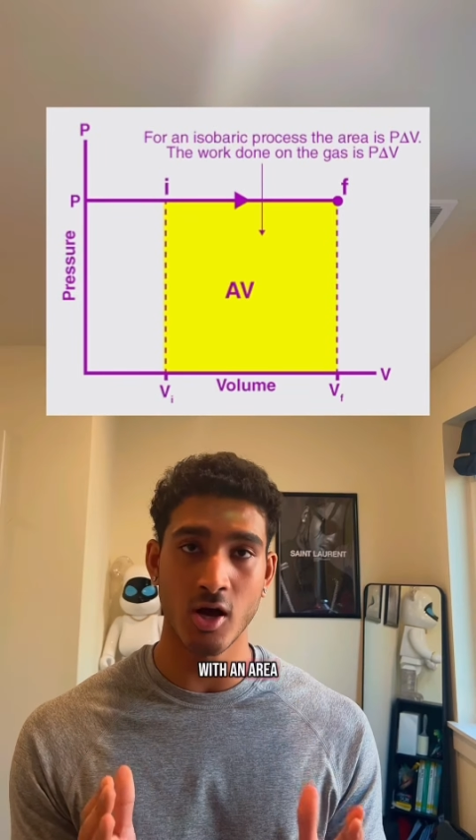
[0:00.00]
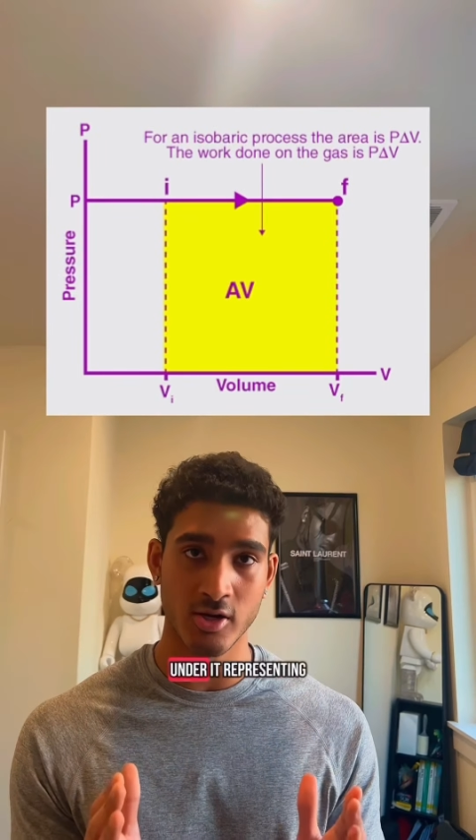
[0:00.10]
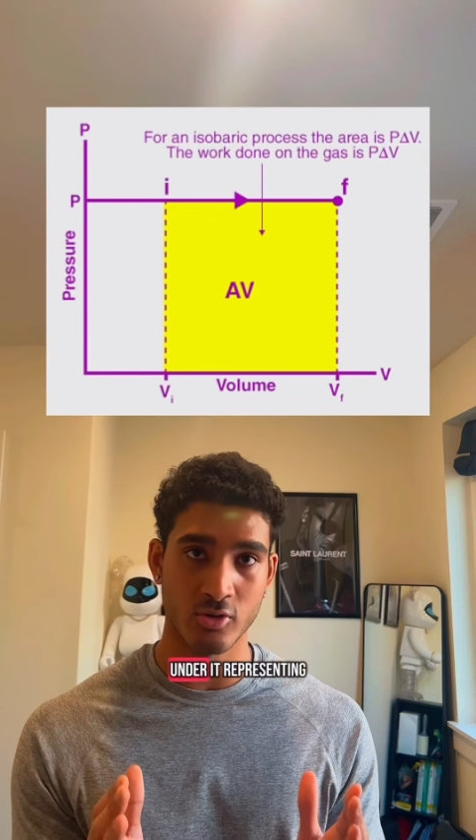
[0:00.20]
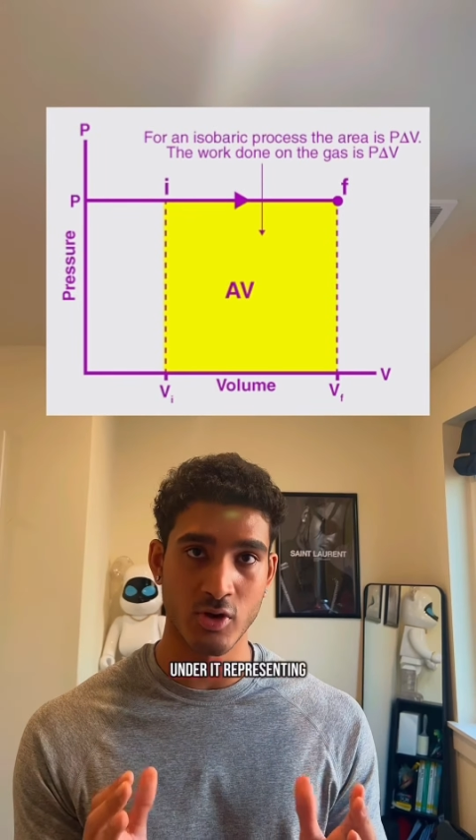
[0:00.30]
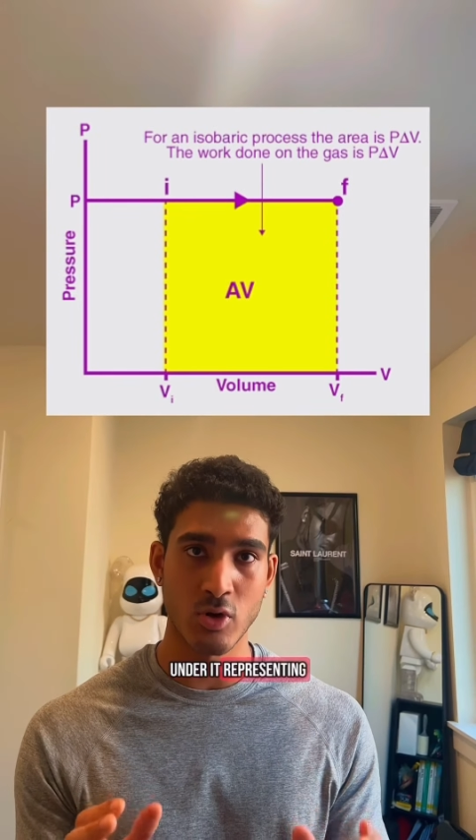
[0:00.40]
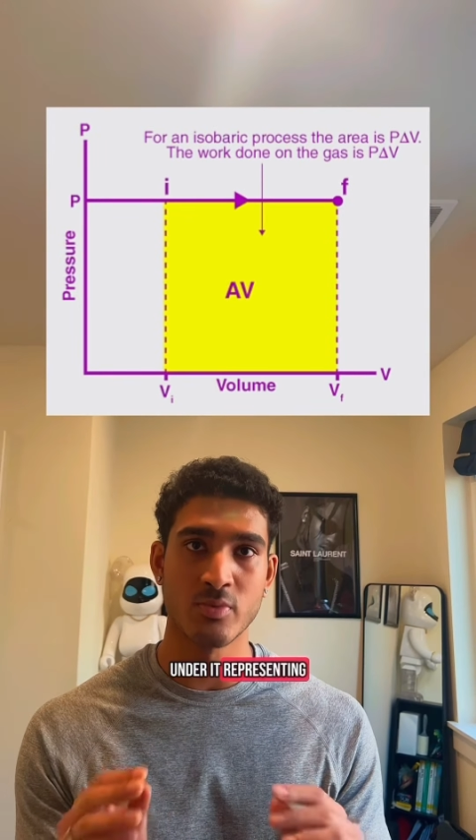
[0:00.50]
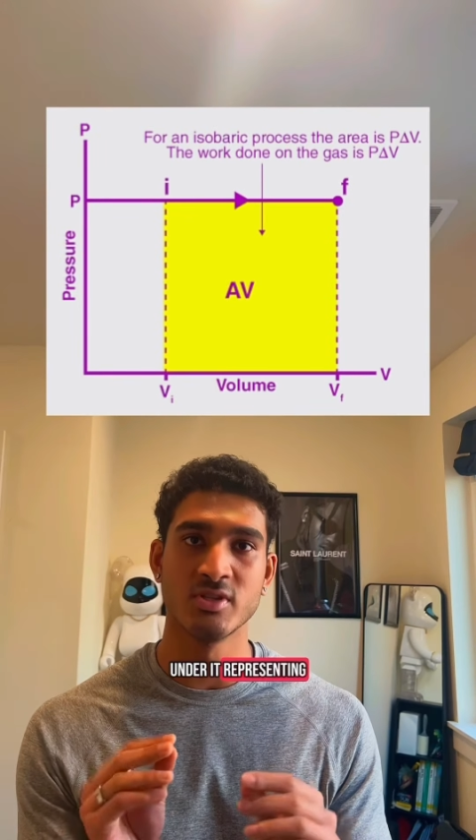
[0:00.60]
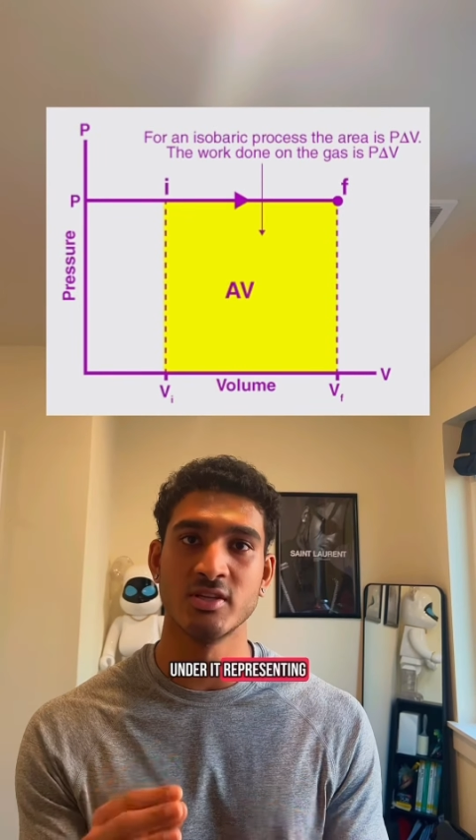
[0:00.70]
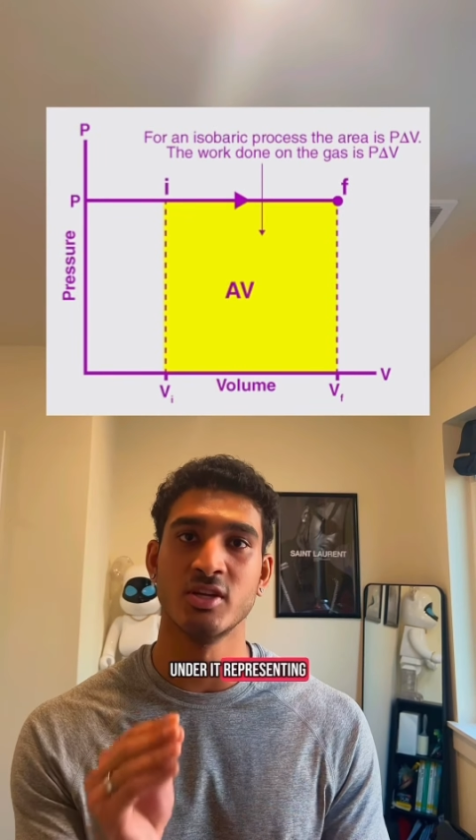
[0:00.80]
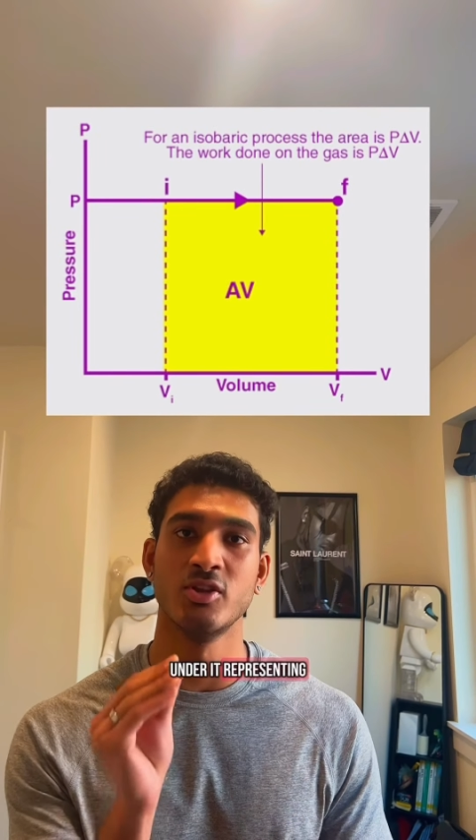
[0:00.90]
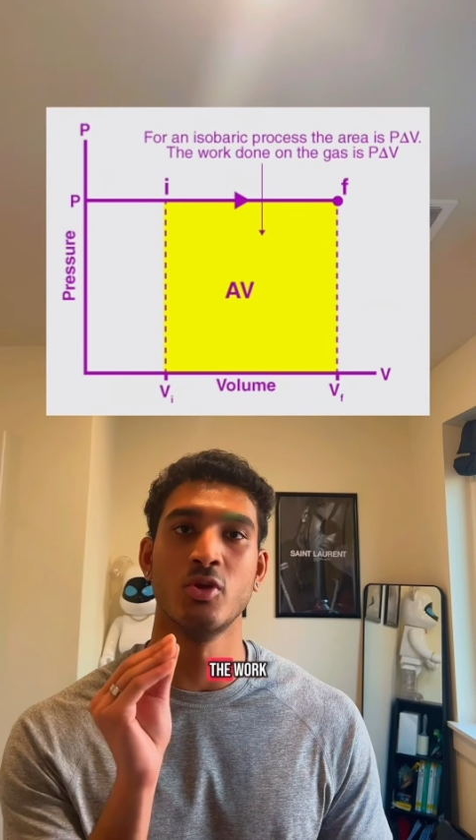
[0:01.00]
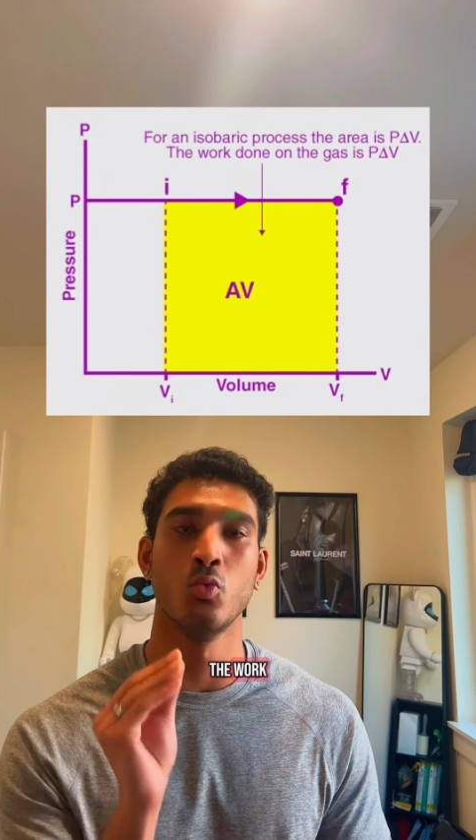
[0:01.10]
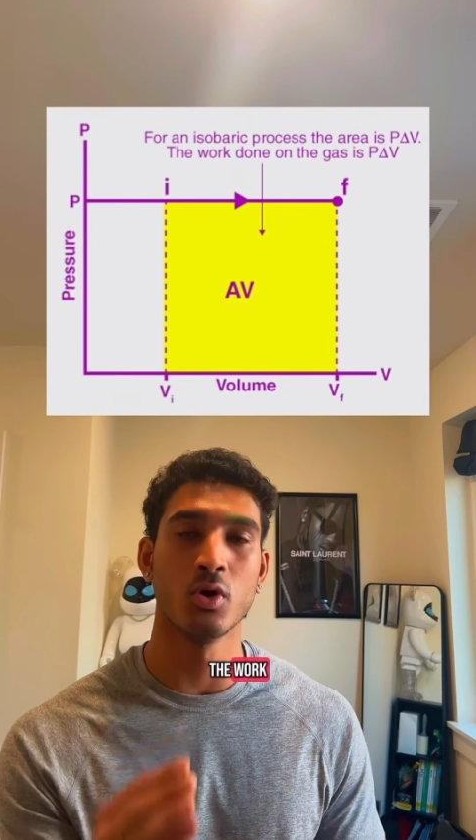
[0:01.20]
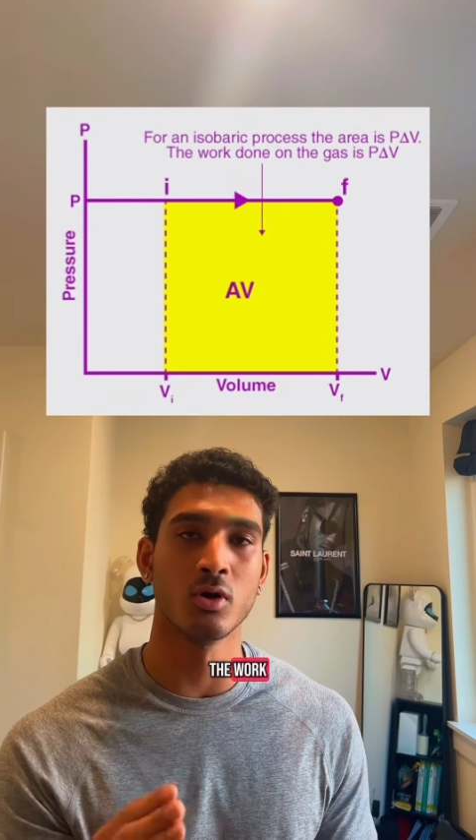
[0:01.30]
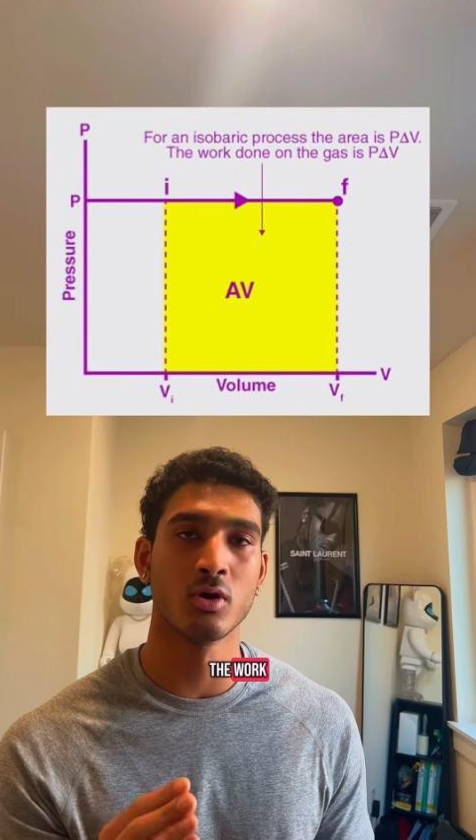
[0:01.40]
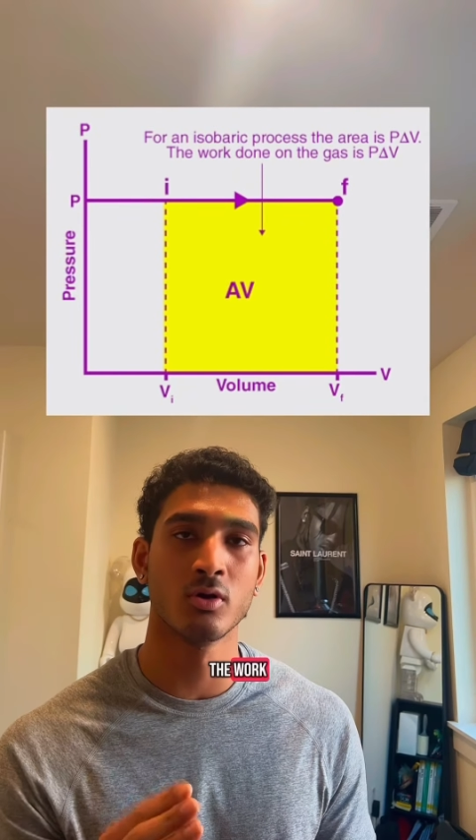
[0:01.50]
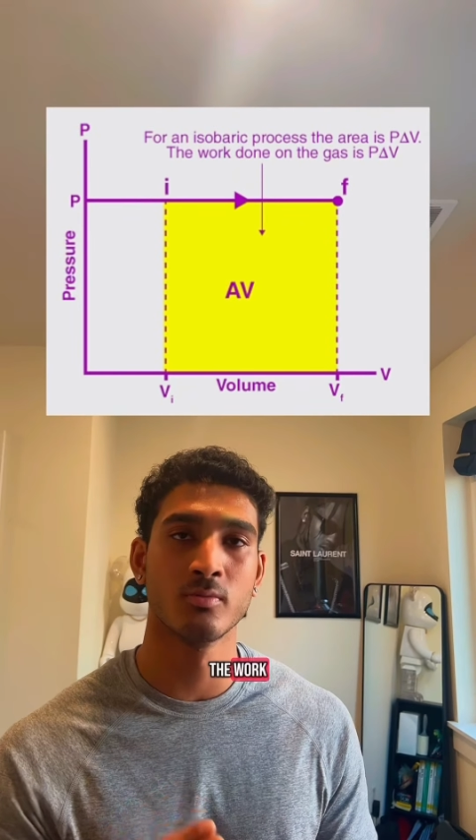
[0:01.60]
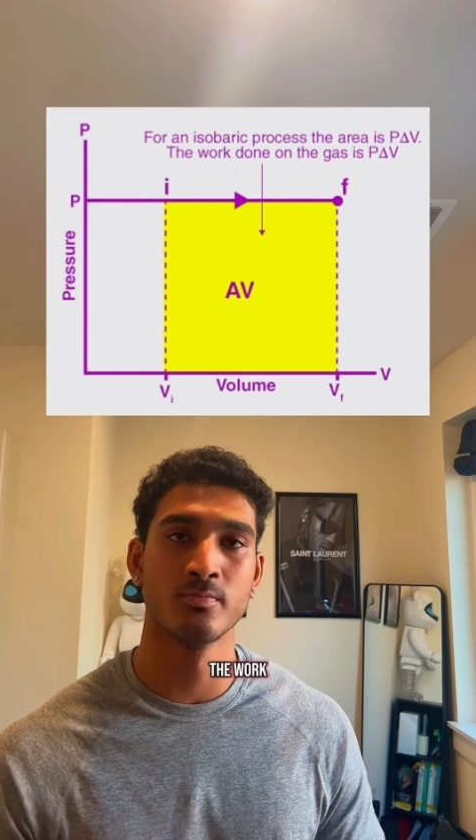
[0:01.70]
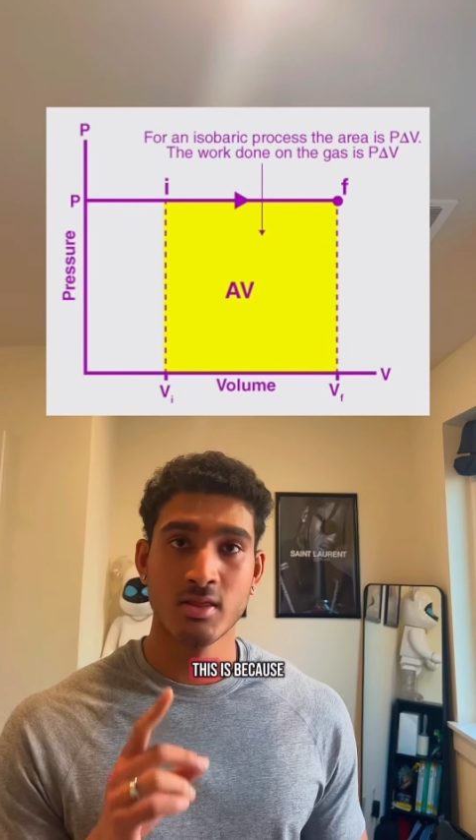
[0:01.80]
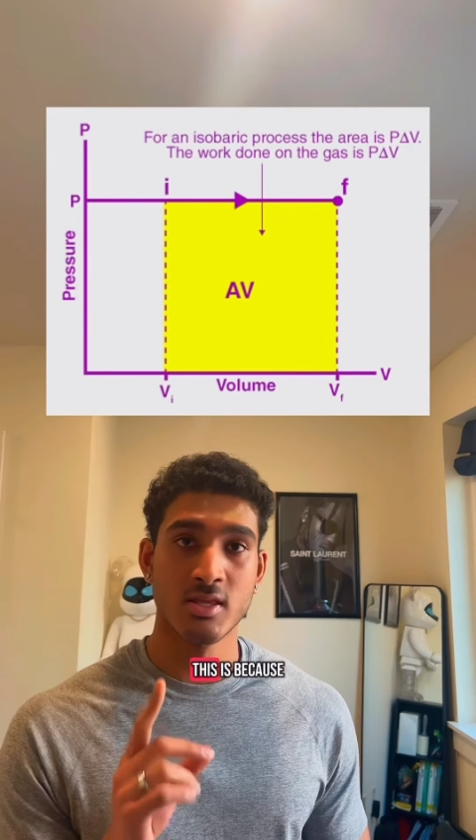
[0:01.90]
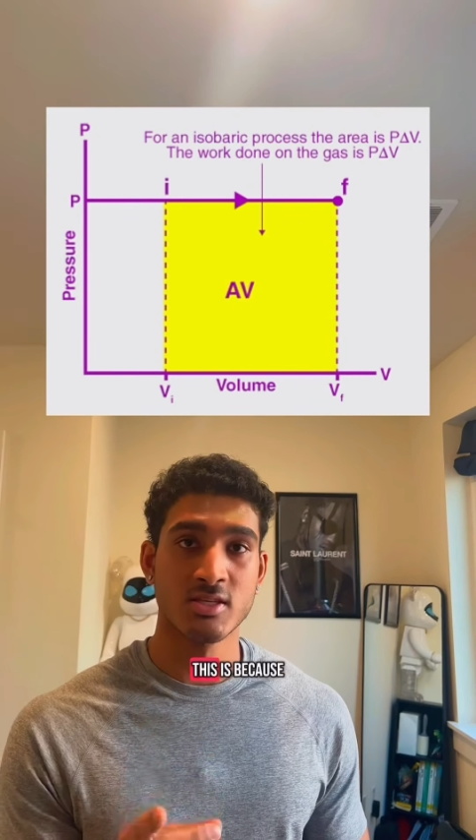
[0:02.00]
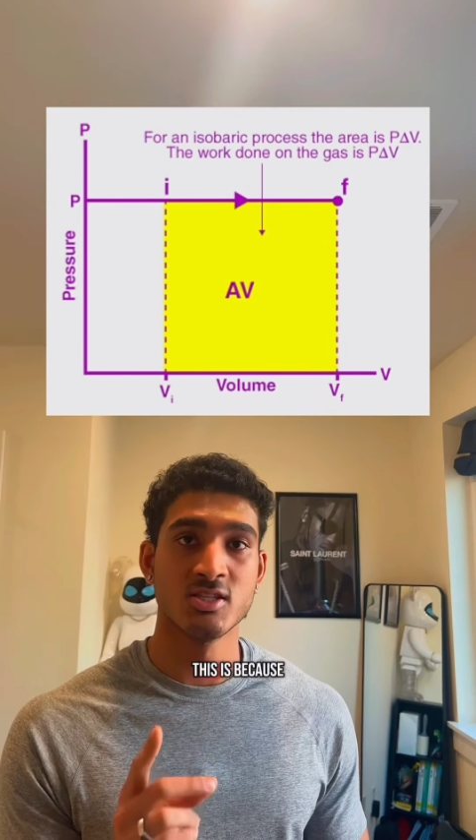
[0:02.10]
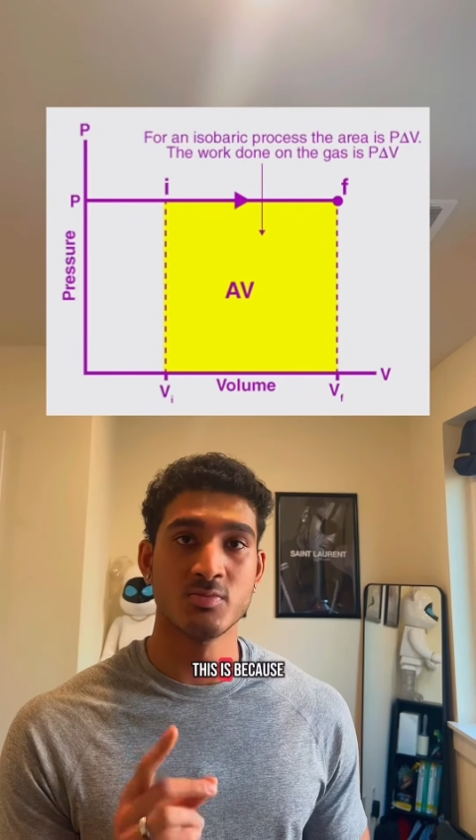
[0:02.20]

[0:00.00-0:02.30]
under it representing the work. This is